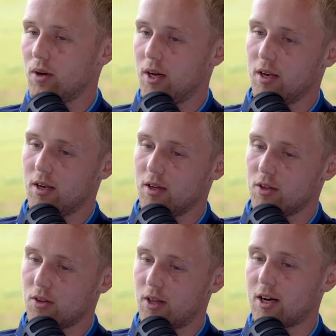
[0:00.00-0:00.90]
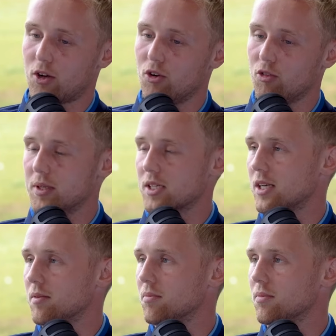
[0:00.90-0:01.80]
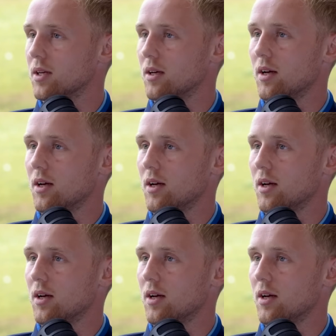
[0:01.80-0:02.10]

and that could have been deemed